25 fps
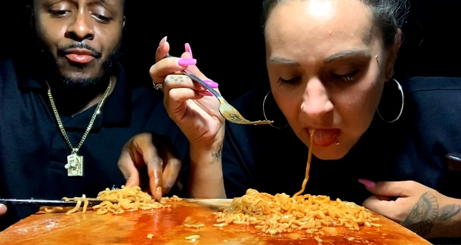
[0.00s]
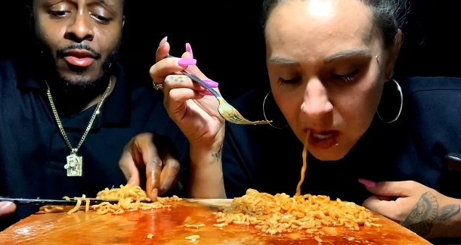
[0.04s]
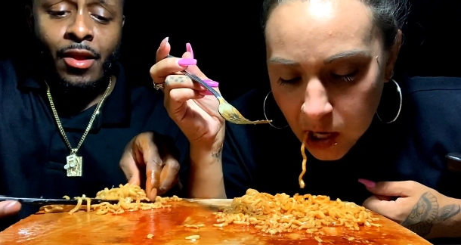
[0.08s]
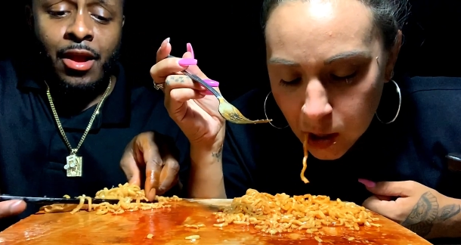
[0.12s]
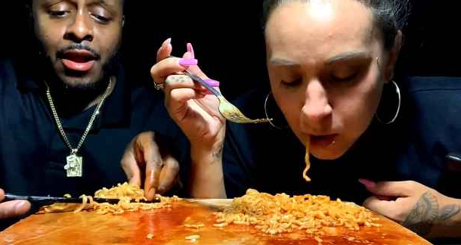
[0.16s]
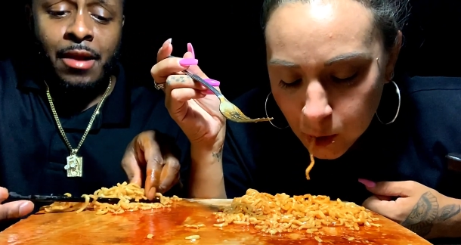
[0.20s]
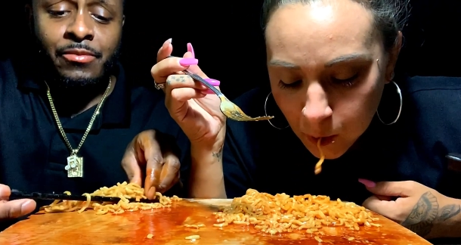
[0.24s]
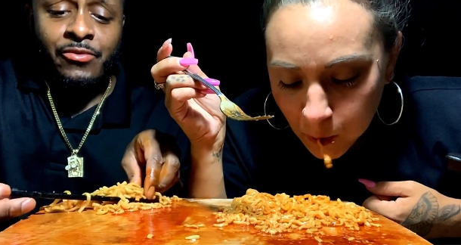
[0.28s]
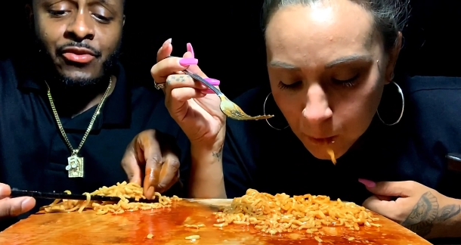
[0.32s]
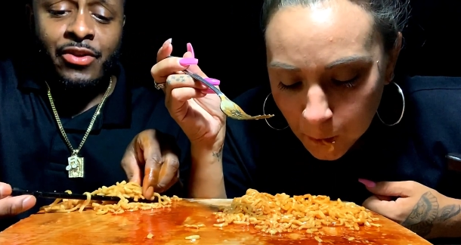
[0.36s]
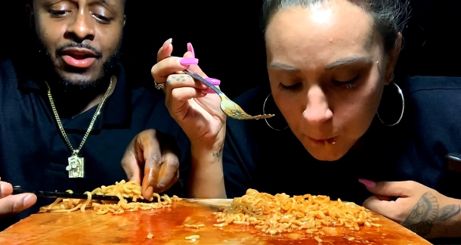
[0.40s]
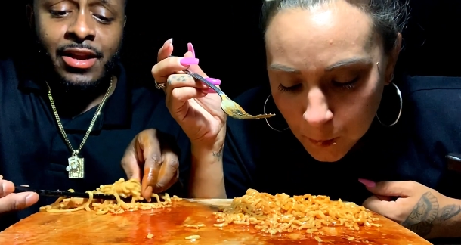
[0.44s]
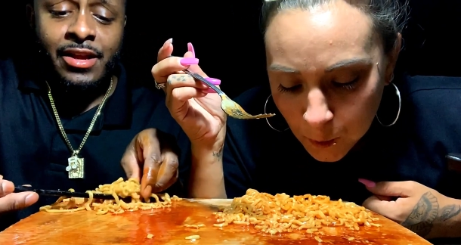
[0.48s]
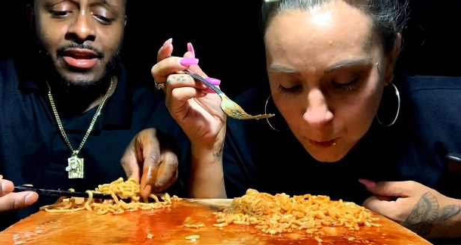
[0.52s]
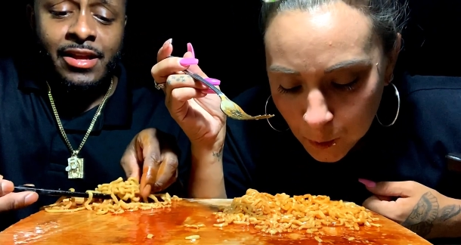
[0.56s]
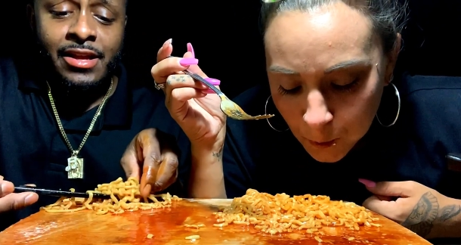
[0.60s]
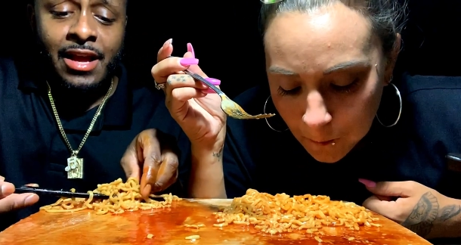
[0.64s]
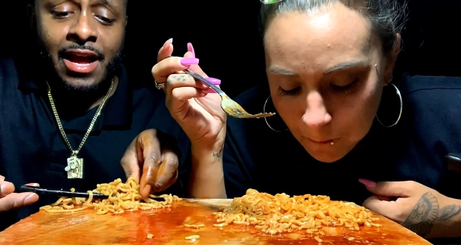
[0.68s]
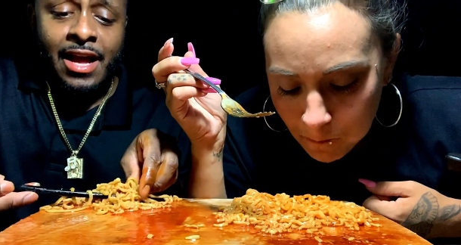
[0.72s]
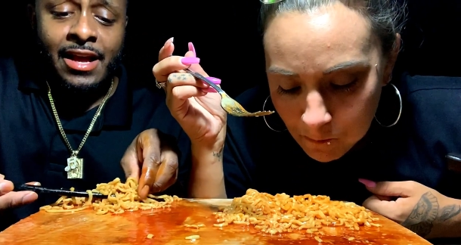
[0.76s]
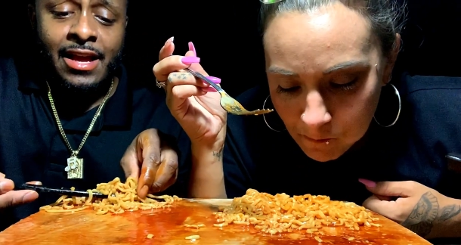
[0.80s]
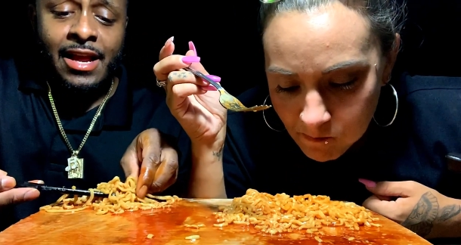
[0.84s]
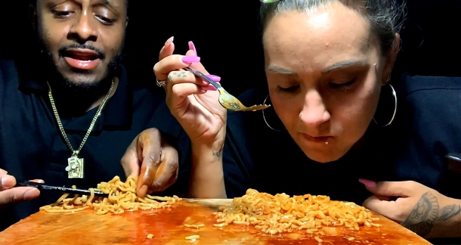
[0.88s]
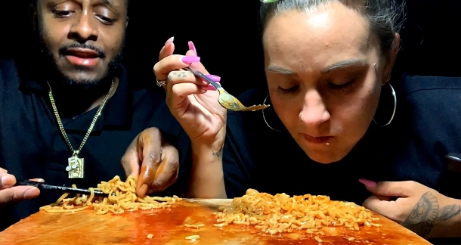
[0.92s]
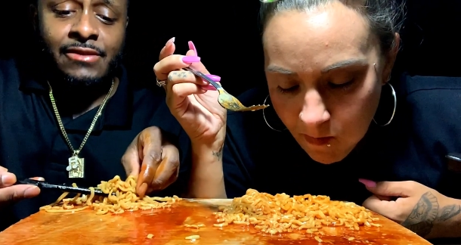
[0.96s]
Speaker 1: I'm trying
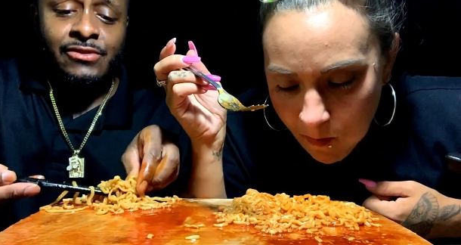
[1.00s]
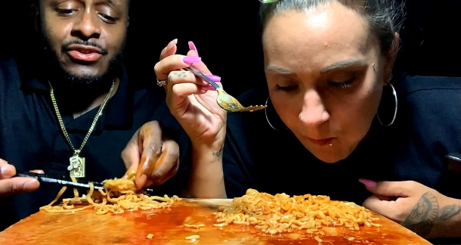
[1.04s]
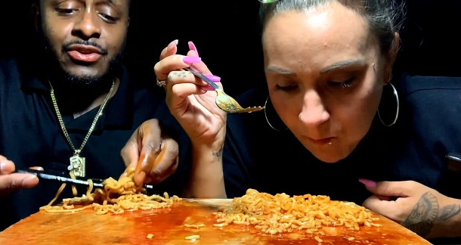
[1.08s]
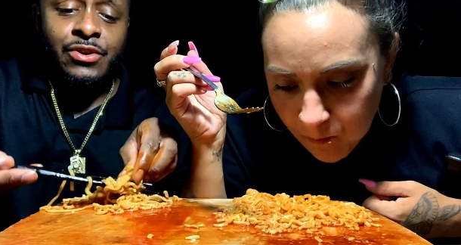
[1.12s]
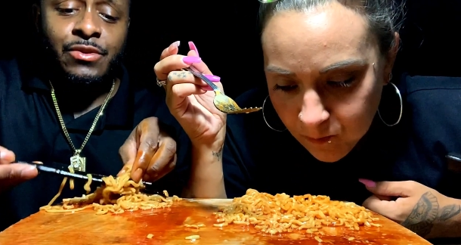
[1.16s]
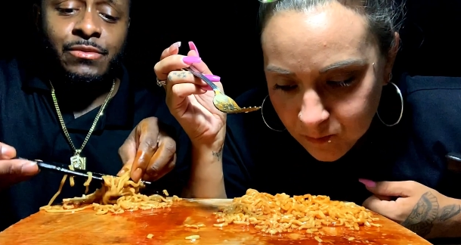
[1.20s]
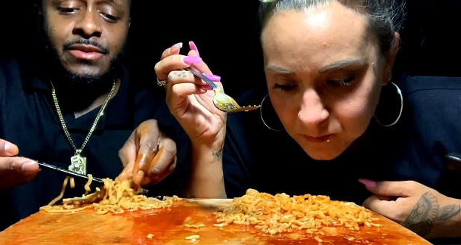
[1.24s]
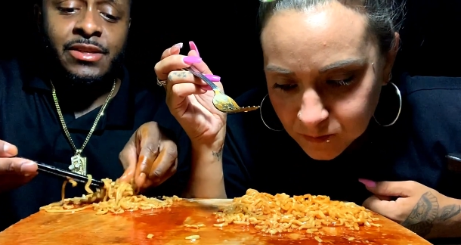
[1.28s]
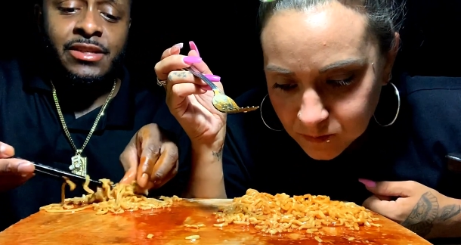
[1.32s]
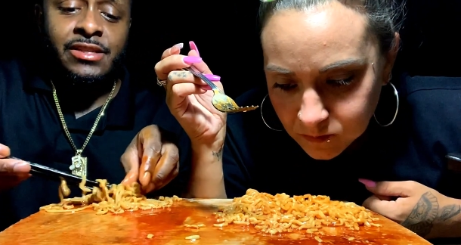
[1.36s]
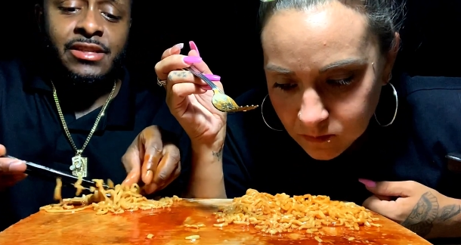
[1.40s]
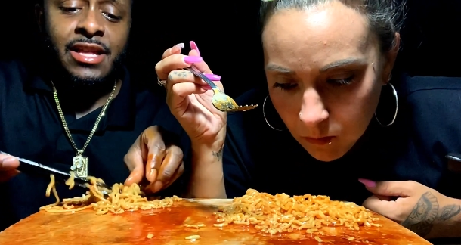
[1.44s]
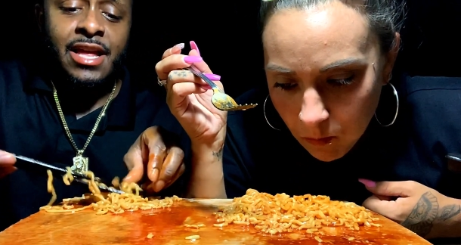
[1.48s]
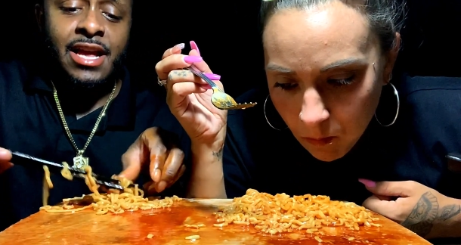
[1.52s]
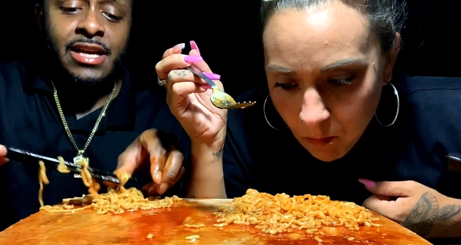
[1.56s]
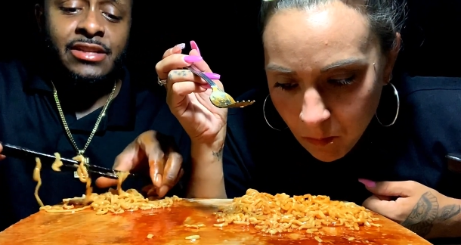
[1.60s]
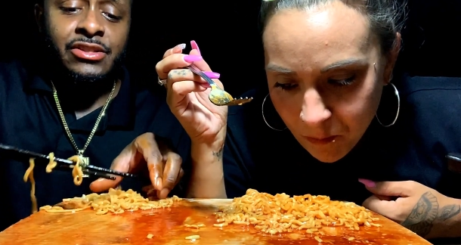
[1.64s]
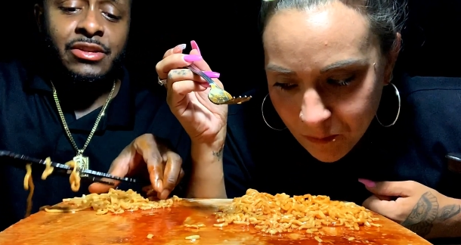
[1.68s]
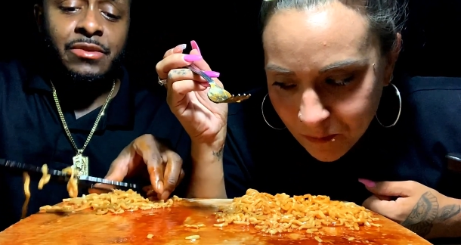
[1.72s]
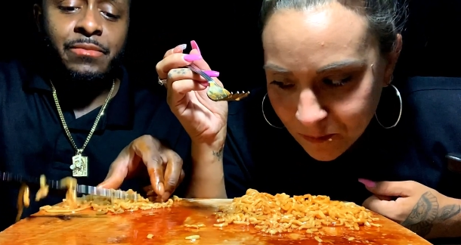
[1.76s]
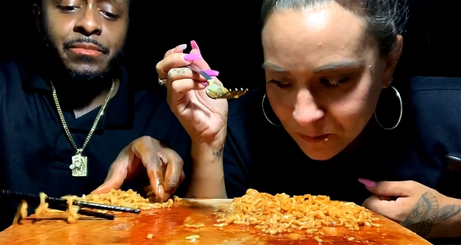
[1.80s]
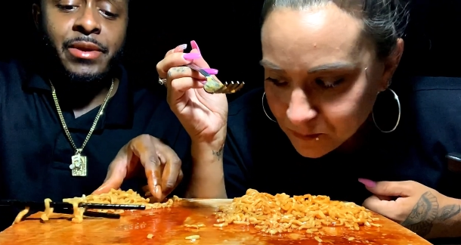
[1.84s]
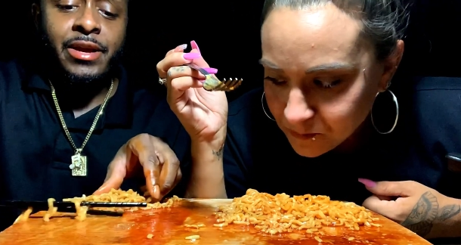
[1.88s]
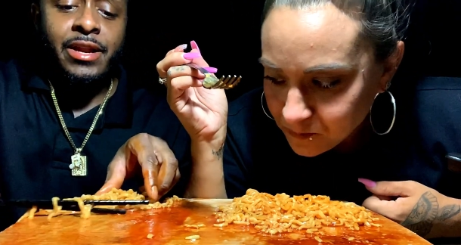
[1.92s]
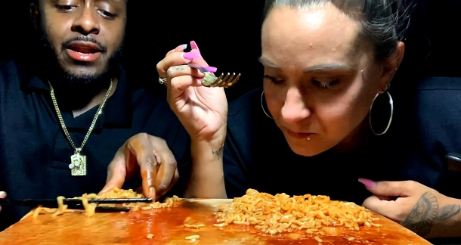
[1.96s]
to, I can't even scoop this
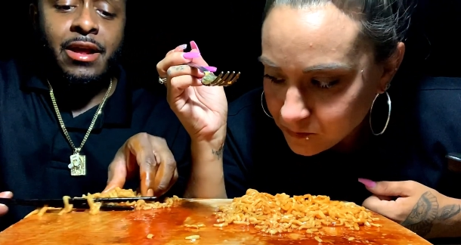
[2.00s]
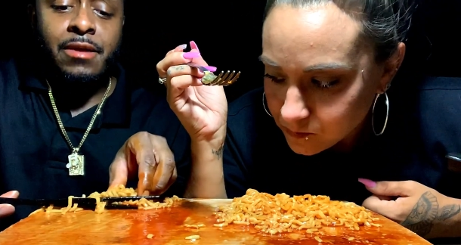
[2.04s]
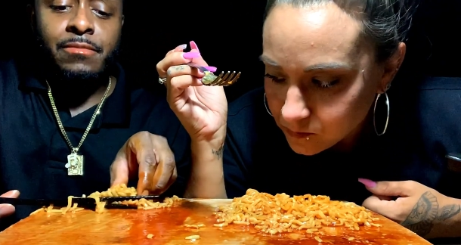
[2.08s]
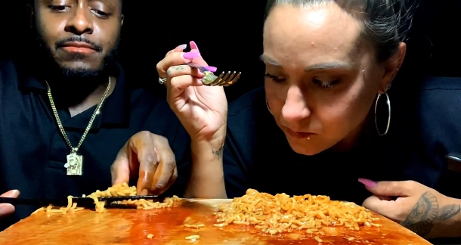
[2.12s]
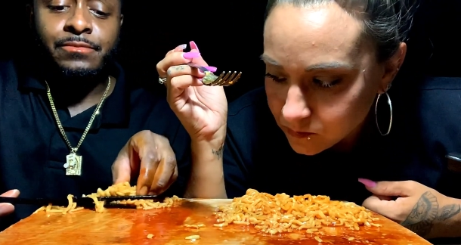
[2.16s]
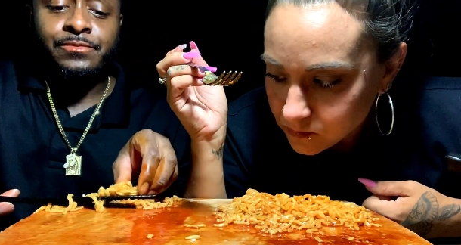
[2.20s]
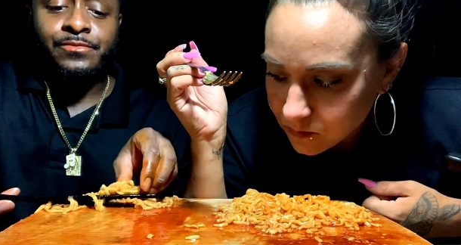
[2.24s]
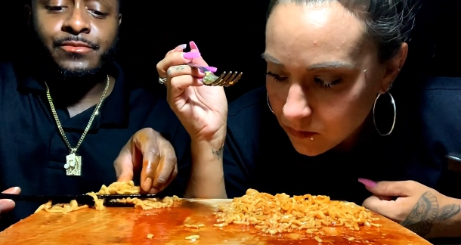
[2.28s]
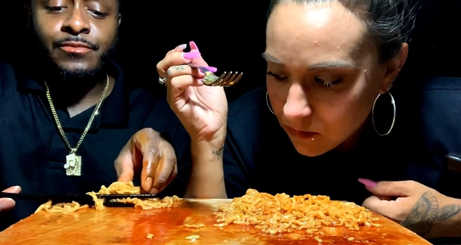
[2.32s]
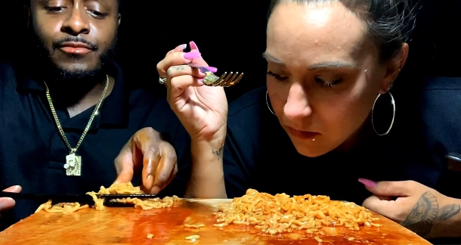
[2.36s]
last little bit up.